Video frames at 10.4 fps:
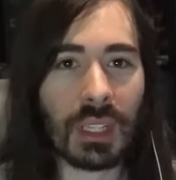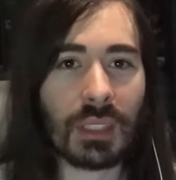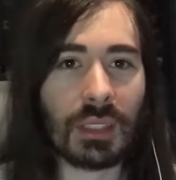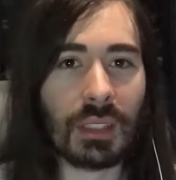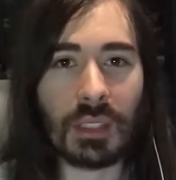
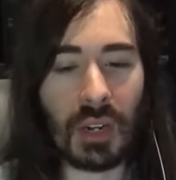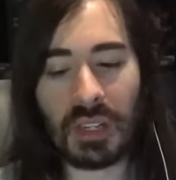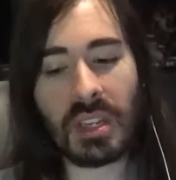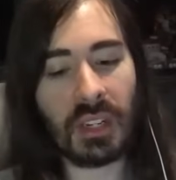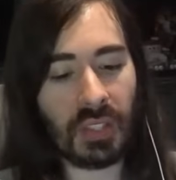you know,
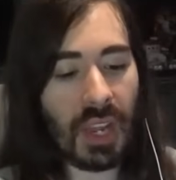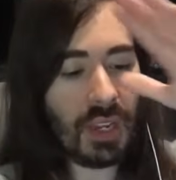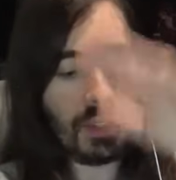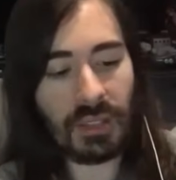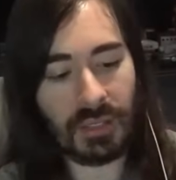he'd get his
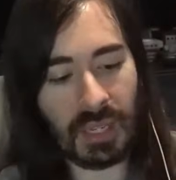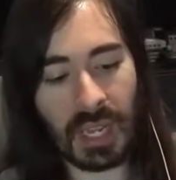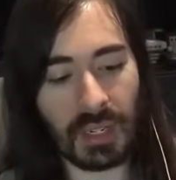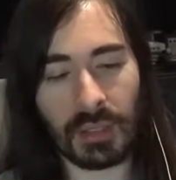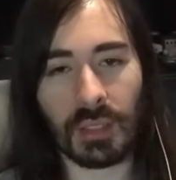hand
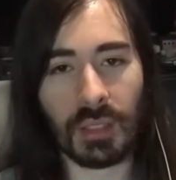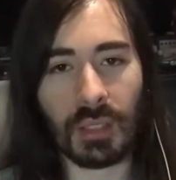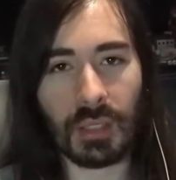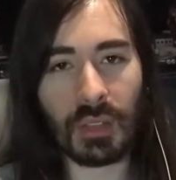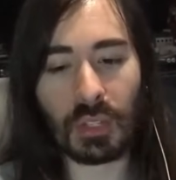hit in
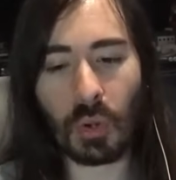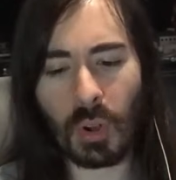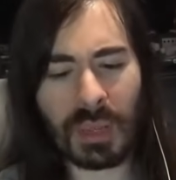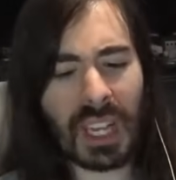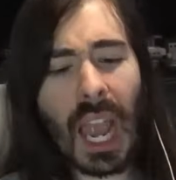the door
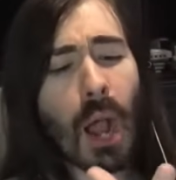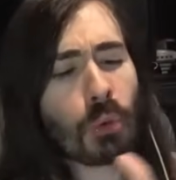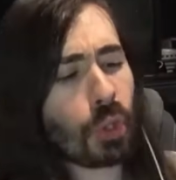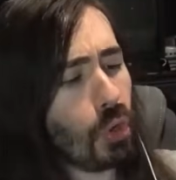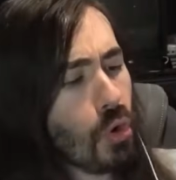and be like,
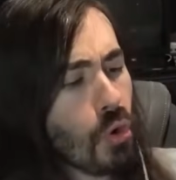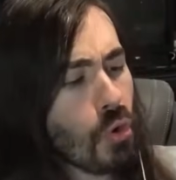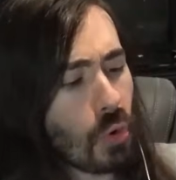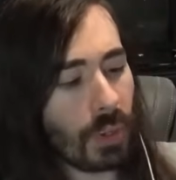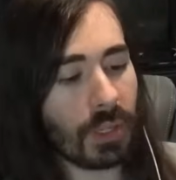"Ouch!
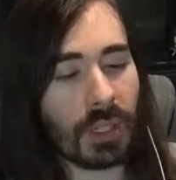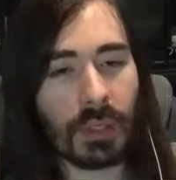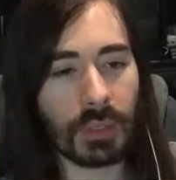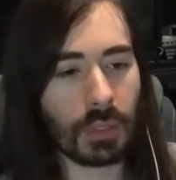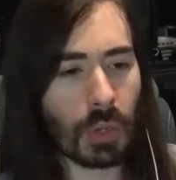Ooh!" And he
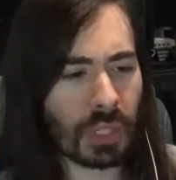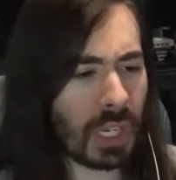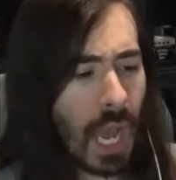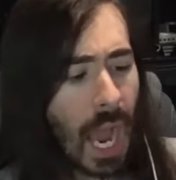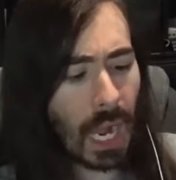even goes like,
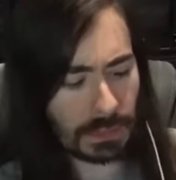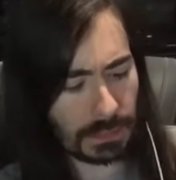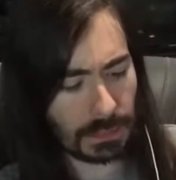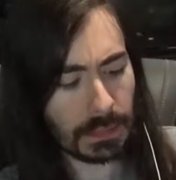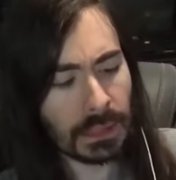"Ah!
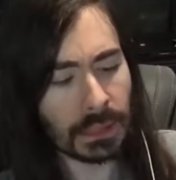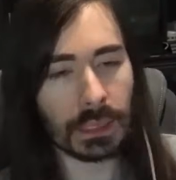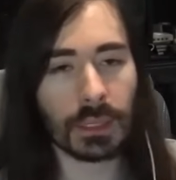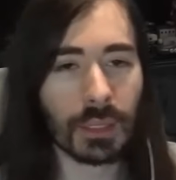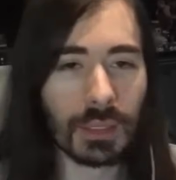Ee!"
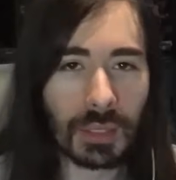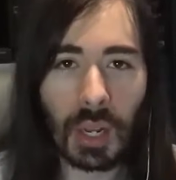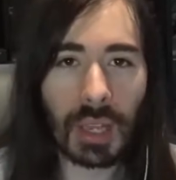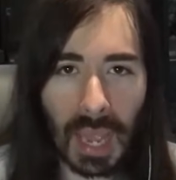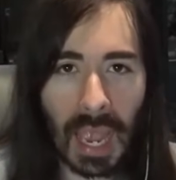You know,
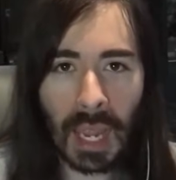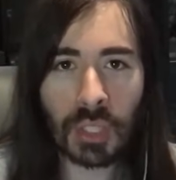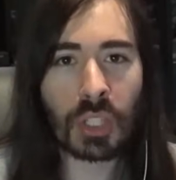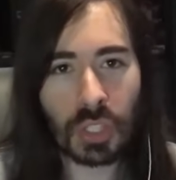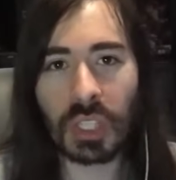like,
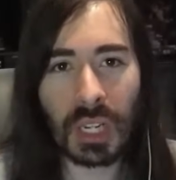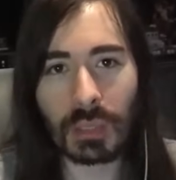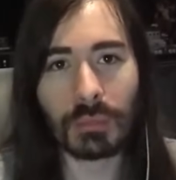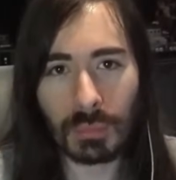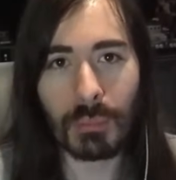actually just
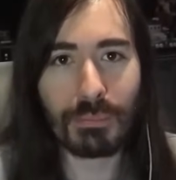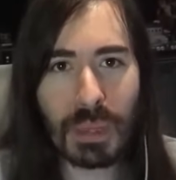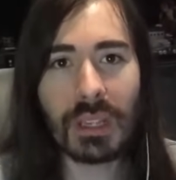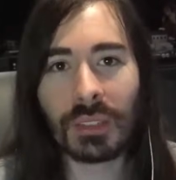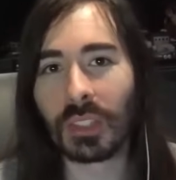getting
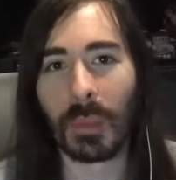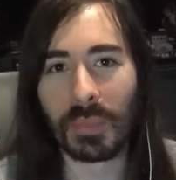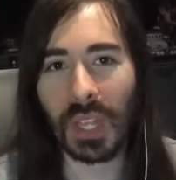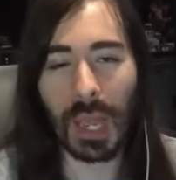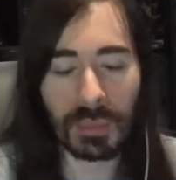beaten
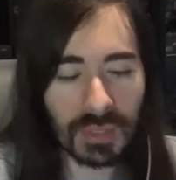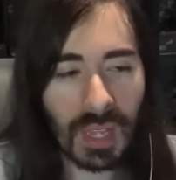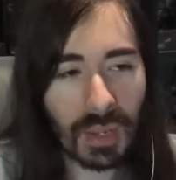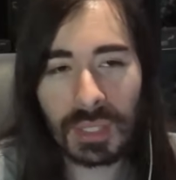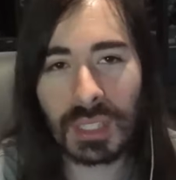sometimes.
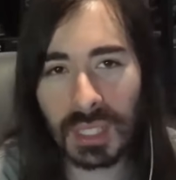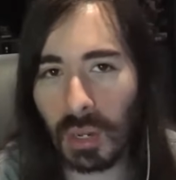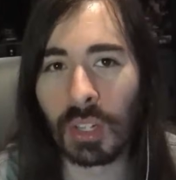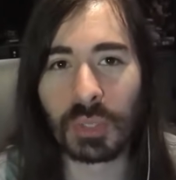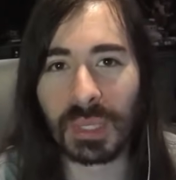Now, he did
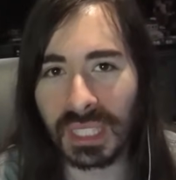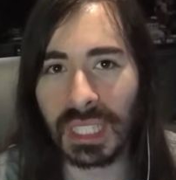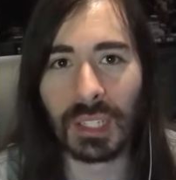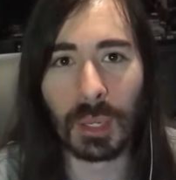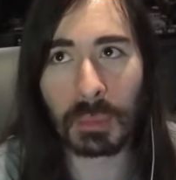ultimately
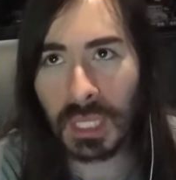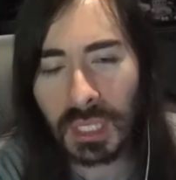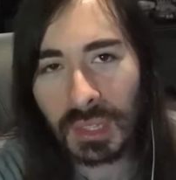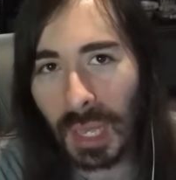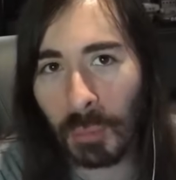end up
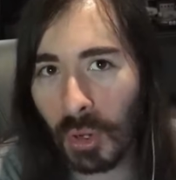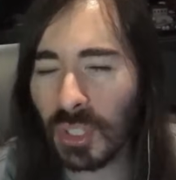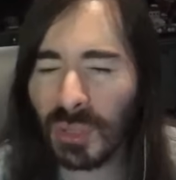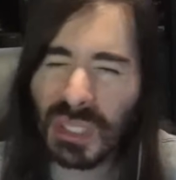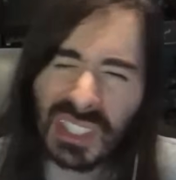killing that
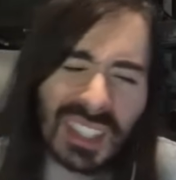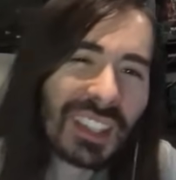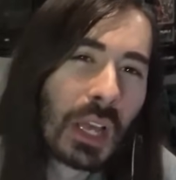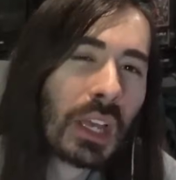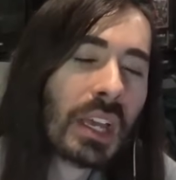person, but still,